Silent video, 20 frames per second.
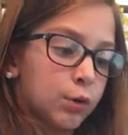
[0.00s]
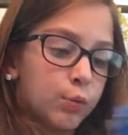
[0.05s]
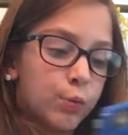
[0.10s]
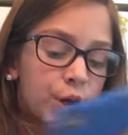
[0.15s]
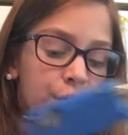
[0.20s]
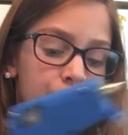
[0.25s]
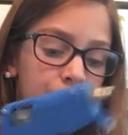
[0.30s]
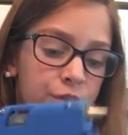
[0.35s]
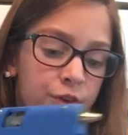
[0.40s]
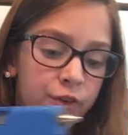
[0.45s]

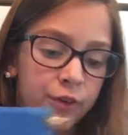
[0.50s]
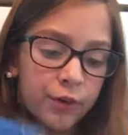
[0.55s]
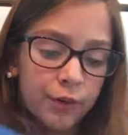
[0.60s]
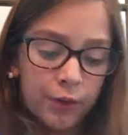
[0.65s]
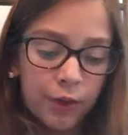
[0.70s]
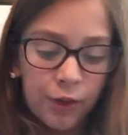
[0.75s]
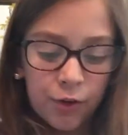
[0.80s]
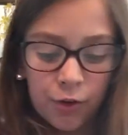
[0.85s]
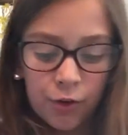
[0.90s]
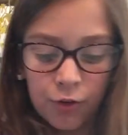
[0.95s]
But
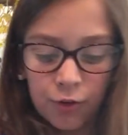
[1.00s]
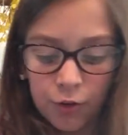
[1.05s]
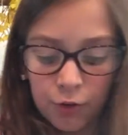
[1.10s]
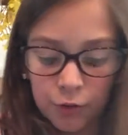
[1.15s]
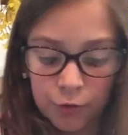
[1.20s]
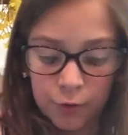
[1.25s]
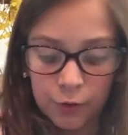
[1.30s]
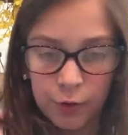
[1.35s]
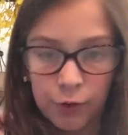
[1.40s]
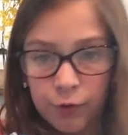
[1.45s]
this is
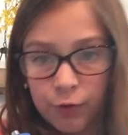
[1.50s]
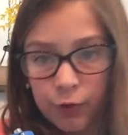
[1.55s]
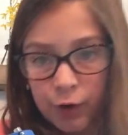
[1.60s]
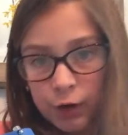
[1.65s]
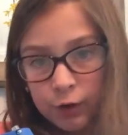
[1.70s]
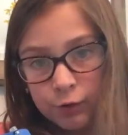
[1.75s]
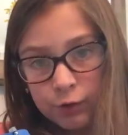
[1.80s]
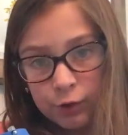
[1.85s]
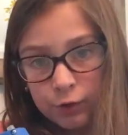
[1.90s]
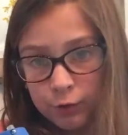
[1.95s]
just really
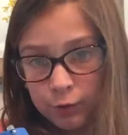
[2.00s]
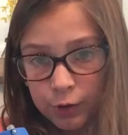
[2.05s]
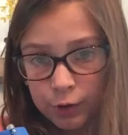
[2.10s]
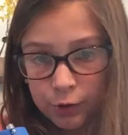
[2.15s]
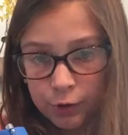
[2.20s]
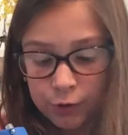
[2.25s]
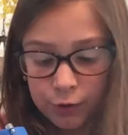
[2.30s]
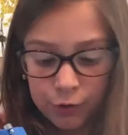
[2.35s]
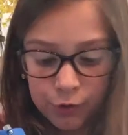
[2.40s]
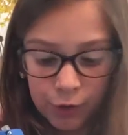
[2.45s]
fun for
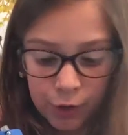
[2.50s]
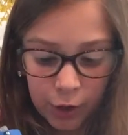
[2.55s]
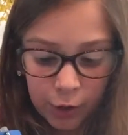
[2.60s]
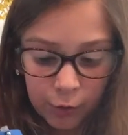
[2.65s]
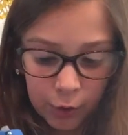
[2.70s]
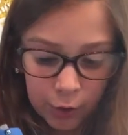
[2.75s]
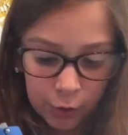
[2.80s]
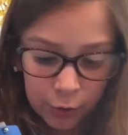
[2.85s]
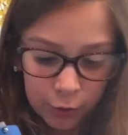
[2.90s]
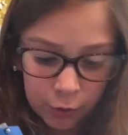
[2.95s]
doing
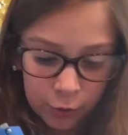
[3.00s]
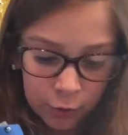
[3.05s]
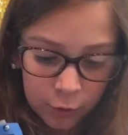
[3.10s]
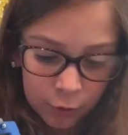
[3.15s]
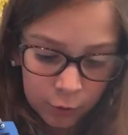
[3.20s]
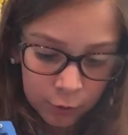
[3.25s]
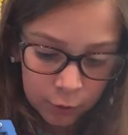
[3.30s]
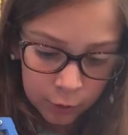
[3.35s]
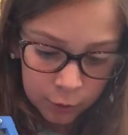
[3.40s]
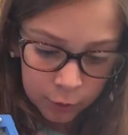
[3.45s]
DIYs
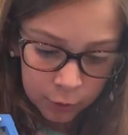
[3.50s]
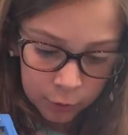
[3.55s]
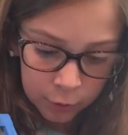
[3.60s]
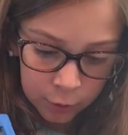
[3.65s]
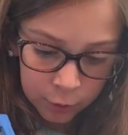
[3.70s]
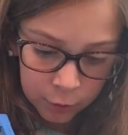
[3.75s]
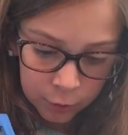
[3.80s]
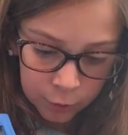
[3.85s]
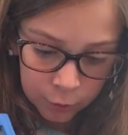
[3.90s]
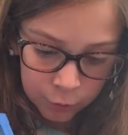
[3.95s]

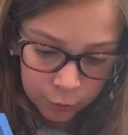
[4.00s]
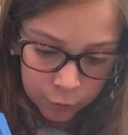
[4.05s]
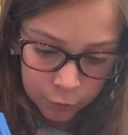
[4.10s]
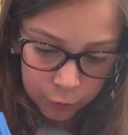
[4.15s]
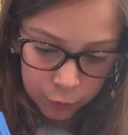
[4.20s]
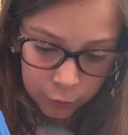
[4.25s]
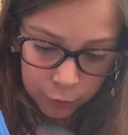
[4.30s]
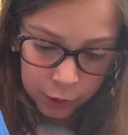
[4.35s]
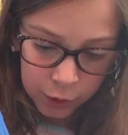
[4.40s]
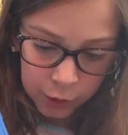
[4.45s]

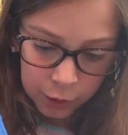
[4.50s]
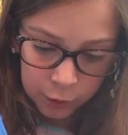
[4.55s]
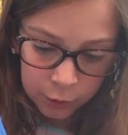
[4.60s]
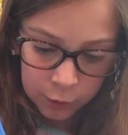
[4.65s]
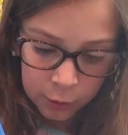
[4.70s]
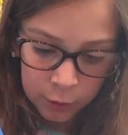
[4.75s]
for me.